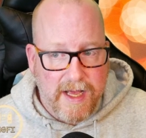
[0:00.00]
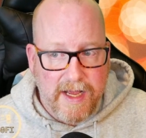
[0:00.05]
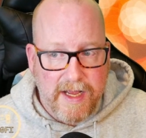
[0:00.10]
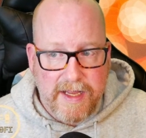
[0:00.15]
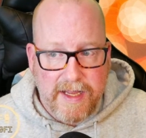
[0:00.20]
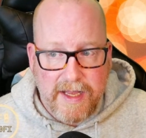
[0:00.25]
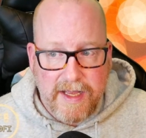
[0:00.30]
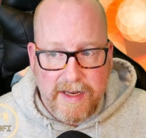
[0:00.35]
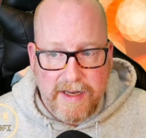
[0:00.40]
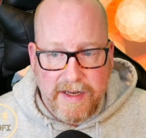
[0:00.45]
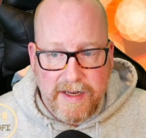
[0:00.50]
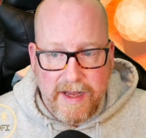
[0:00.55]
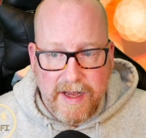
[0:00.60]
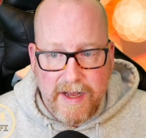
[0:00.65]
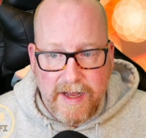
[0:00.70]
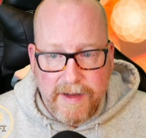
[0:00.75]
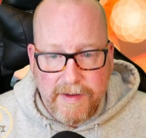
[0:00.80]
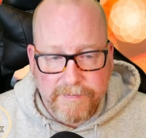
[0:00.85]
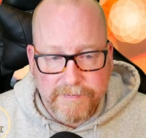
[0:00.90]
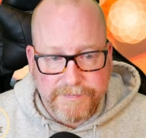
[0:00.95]

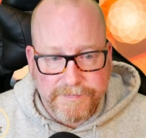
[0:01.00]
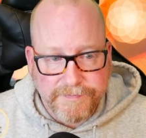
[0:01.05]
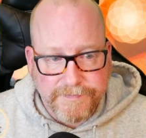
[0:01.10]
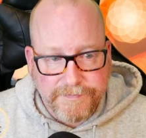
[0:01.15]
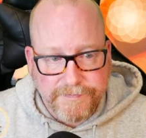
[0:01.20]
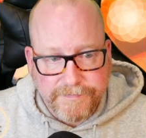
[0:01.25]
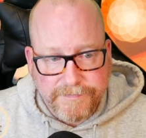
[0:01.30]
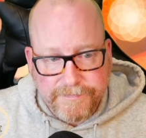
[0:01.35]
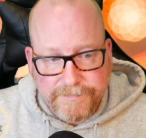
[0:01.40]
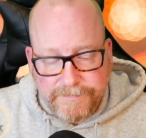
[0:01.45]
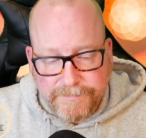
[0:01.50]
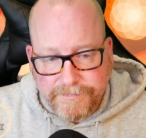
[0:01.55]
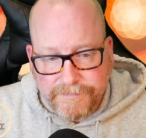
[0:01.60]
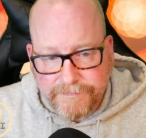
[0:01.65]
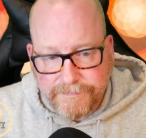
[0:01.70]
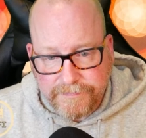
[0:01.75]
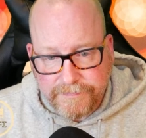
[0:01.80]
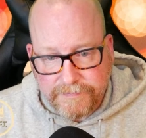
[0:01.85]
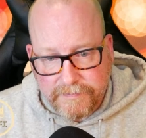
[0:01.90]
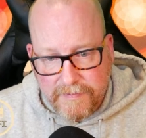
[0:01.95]
can
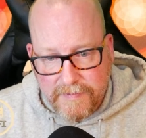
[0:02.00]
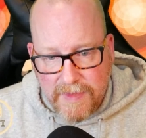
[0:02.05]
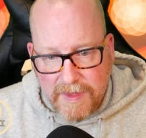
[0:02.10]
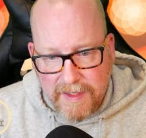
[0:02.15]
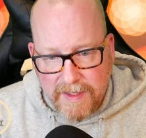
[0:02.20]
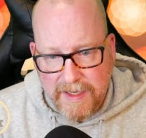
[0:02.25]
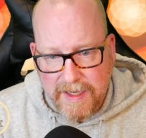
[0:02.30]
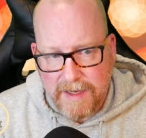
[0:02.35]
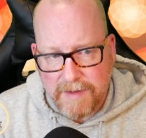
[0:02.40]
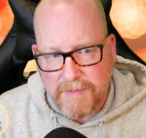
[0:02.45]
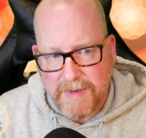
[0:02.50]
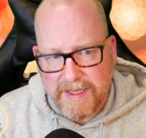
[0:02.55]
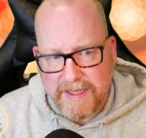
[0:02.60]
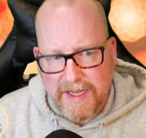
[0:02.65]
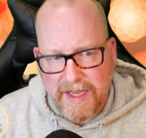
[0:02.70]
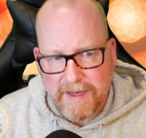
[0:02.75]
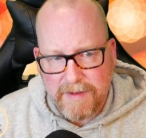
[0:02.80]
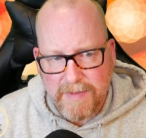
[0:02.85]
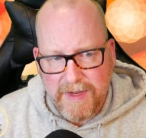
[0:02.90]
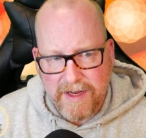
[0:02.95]
get my
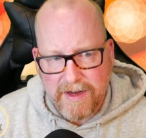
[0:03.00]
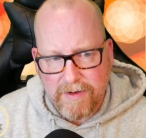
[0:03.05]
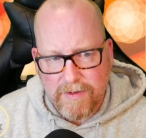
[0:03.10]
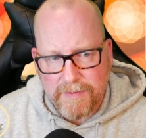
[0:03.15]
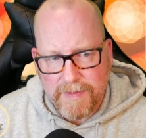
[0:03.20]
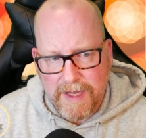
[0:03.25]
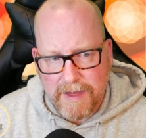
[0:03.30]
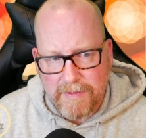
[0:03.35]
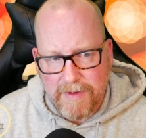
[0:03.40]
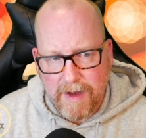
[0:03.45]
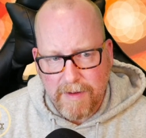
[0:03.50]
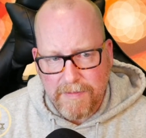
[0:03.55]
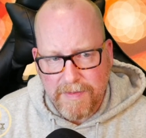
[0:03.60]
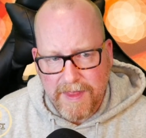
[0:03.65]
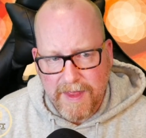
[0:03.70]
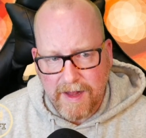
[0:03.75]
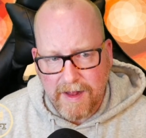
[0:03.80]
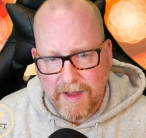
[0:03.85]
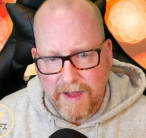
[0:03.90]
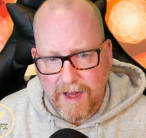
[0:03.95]
10-meter beam up,
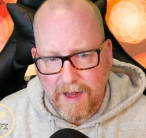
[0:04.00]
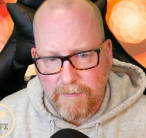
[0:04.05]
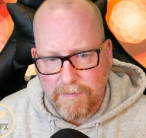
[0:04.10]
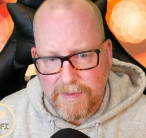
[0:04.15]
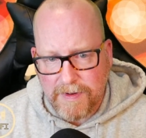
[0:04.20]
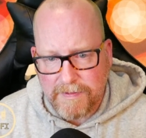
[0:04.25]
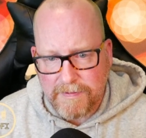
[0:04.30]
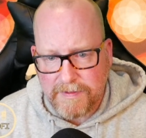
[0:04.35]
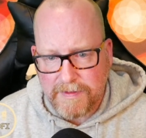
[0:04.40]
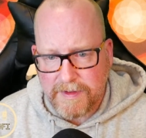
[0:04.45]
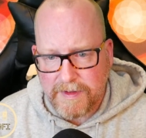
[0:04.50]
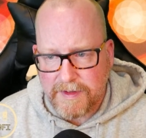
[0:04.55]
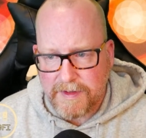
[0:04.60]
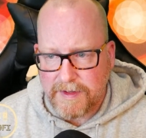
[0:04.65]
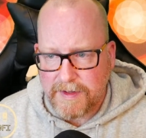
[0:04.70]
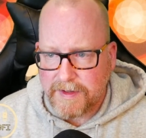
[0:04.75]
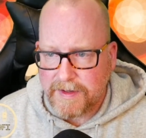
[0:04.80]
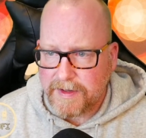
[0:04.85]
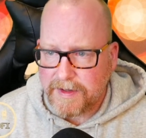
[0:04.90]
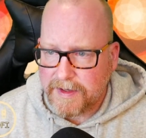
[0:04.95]
that'll help.
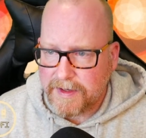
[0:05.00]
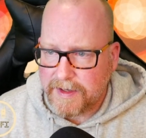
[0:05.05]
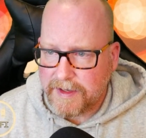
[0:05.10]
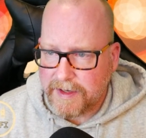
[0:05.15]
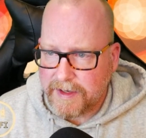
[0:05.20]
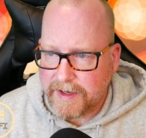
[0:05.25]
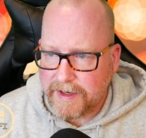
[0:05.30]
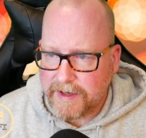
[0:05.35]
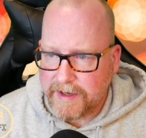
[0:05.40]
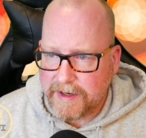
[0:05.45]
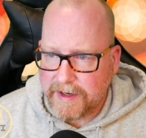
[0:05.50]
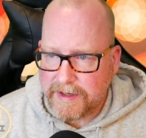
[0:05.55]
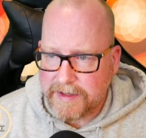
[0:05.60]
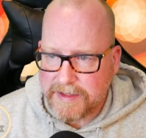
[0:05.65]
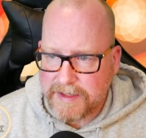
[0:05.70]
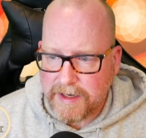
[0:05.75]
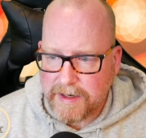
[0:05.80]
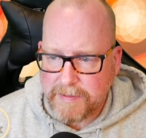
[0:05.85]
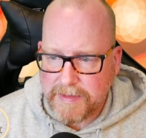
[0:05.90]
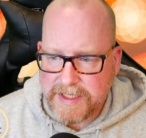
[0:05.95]
And
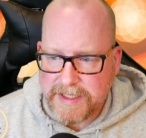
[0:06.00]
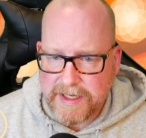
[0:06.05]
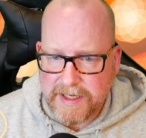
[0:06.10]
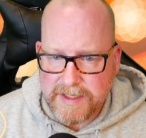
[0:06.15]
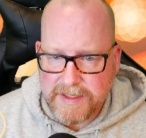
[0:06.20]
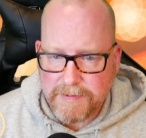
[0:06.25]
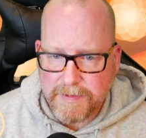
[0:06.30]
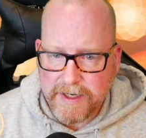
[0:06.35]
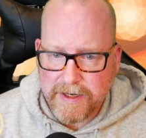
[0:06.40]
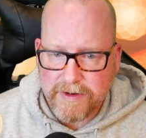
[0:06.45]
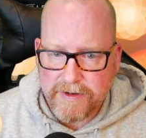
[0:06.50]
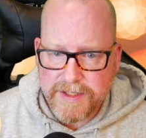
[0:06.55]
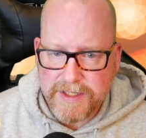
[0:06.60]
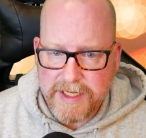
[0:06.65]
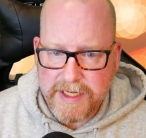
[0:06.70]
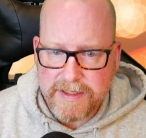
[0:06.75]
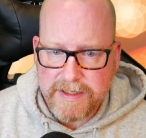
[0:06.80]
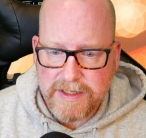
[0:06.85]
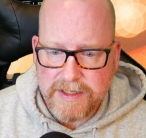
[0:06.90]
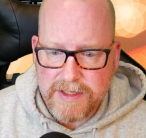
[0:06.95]
it's going to be 6-meter
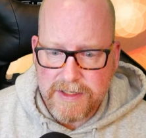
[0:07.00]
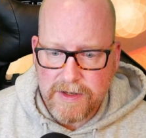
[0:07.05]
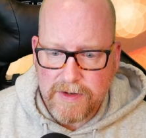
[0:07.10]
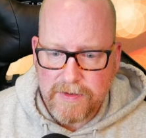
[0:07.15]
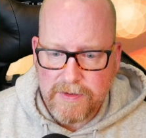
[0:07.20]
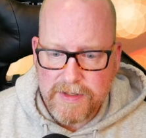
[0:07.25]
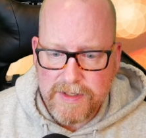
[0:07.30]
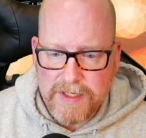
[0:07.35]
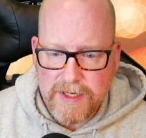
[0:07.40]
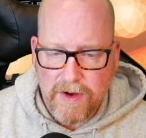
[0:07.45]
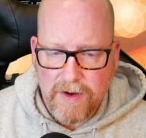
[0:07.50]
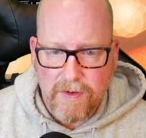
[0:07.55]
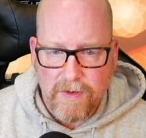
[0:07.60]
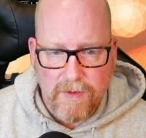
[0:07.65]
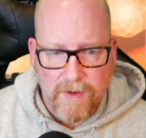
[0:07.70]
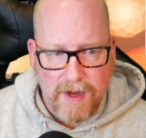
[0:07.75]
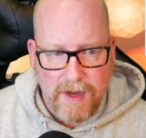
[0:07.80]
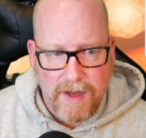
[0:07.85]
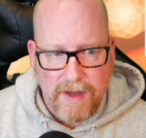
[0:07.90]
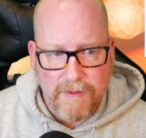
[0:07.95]
season soon,
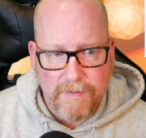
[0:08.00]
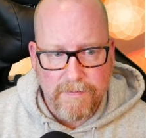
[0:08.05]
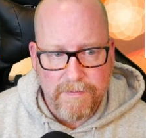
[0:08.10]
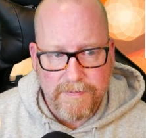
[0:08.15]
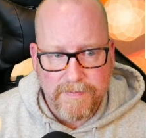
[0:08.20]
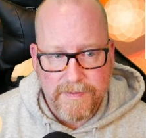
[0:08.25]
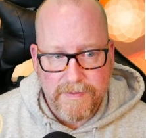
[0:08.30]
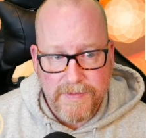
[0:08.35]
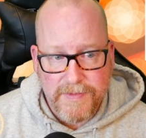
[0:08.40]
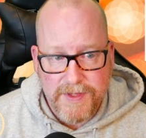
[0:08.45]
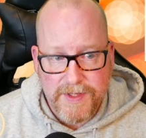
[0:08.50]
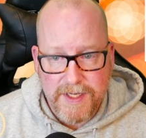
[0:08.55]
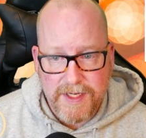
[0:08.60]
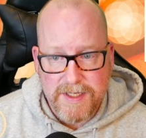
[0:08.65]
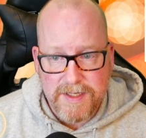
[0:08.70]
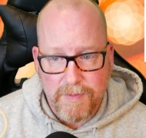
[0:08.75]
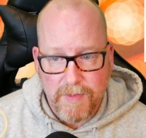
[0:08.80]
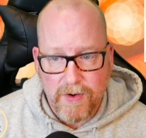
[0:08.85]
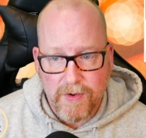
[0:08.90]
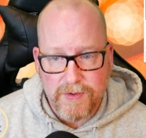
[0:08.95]
so
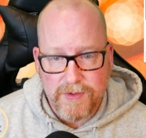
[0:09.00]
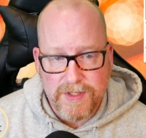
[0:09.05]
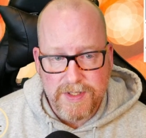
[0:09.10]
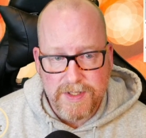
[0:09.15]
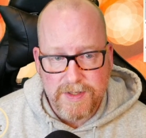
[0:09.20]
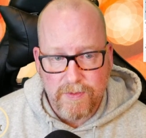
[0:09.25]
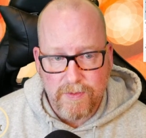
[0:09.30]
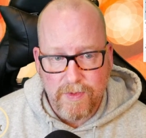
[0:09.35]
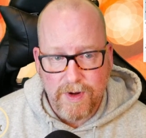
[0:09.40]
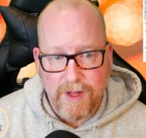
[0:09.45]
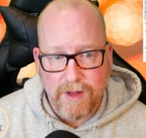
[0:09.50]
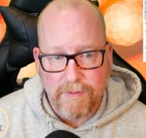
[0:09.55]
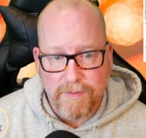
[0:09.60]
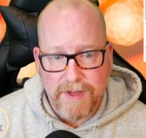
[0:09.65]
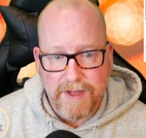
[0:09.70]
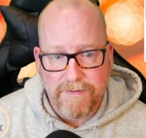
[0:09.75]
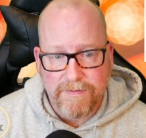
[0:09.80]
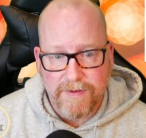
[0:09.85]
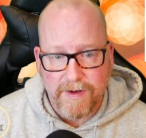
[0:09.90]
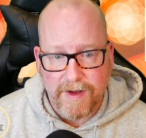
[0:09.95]
Digimodes will
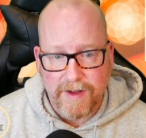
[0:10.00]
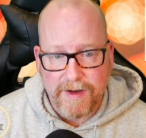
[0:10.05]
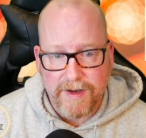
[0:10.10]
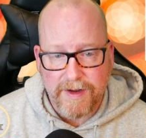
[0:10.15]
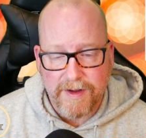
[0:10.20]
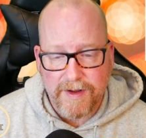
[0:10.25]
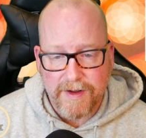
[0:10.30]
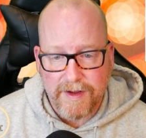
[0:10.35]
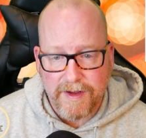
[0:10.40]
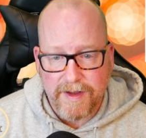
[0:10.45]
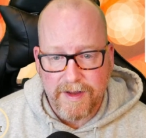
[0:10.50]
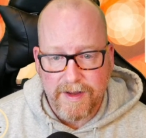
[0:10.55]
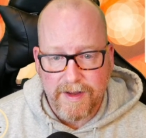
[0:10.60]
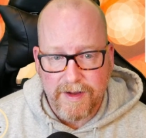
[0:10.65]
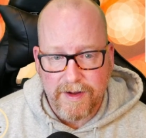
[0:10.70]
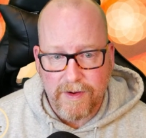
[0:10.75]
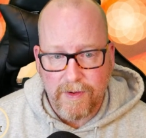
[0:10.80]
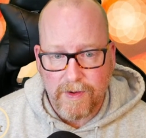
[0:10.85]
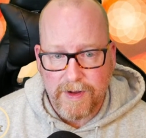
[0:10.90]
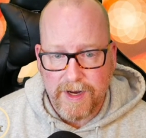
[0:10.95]
be fun
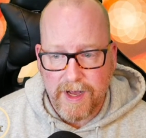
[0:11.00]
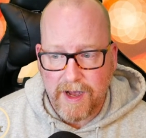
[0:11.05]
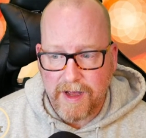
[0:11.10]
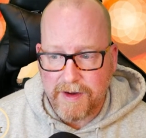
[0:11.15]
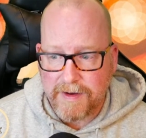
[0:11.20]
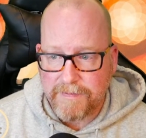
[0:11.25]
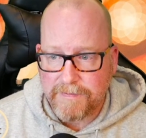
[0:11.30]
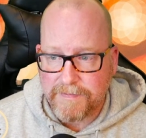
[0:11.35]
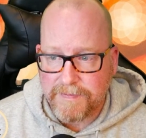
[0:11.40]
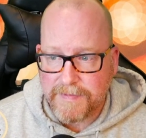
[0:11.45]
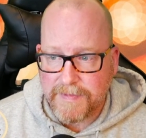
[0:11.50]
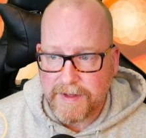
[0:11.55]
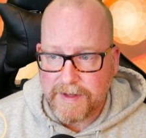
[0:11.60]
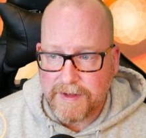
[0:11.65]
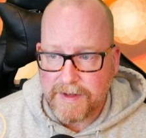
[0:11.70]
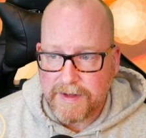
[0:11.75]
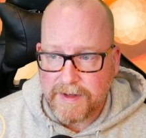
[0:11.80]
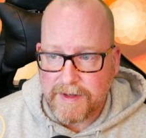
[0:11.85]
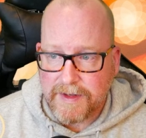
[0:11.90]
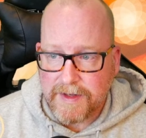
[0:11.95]
going on.
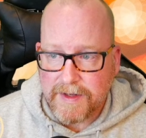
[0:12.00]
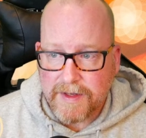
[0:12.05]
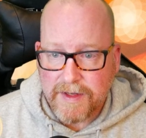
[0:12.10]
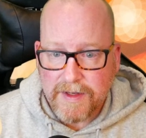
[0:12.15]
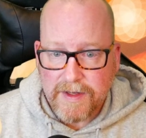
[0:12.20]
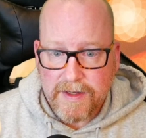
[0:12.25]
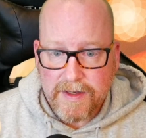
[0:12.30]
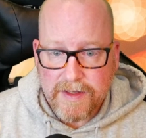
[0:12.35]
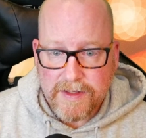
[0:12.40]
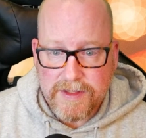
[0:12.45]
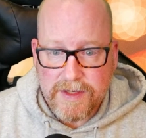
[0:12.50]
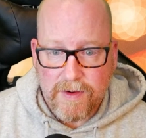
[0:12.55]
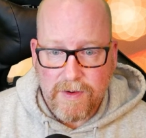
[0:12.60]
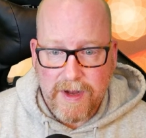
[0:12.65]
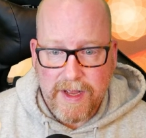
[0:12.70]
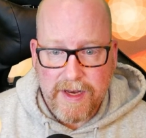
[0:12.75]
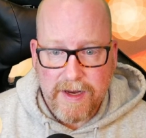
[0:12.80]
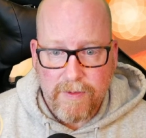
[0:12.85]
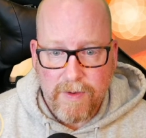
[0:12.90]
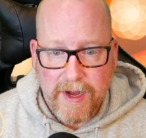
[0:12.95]
So
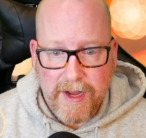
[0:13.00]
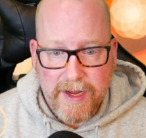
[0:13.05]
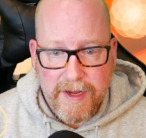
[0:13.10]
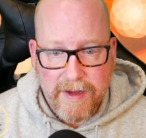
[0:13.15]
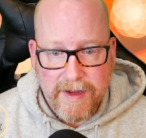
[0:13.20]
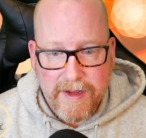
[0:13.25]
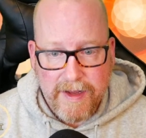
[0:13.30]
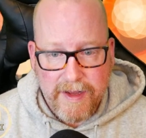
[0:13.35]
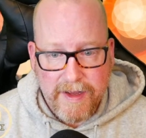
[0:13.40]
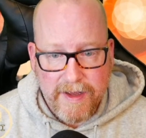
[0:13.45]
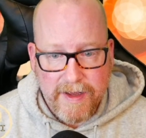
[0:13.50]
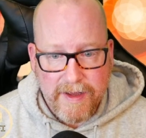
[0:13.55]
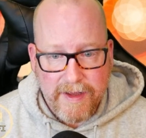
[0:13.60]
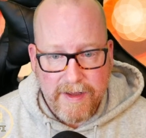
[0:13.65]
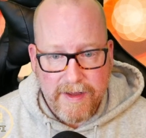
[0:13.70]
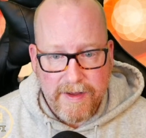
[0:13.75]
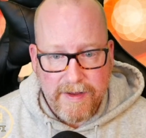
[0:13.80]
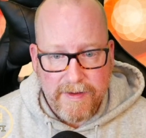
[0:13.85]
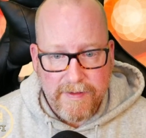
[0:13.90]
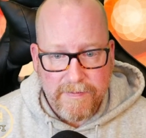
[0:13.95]
anyway,
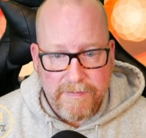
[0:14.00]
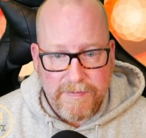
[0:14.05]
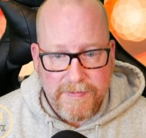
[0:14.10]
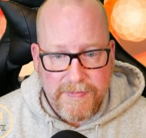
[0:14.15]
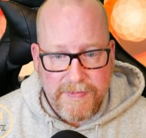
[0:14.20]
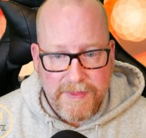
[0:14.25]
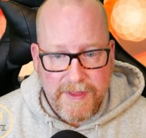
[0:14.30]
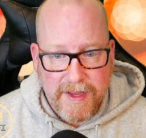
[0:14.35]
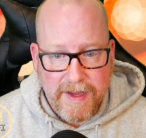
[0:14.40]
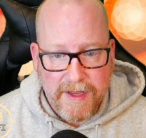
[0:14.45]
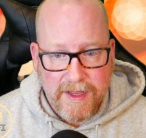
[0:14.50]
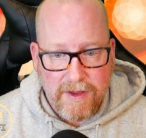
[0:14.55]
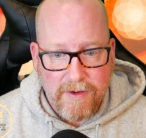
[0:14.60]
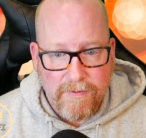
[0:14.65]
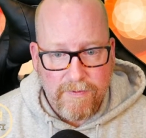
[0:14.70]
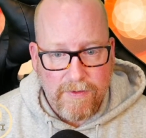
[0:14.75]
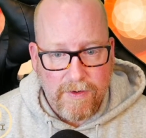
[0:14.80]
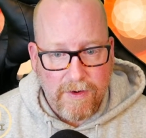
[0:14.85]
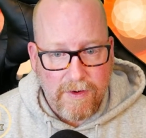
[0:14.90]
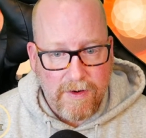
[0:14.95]
thank you
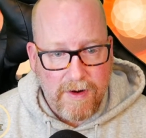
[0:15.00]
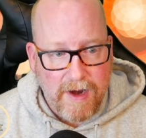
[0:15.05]
for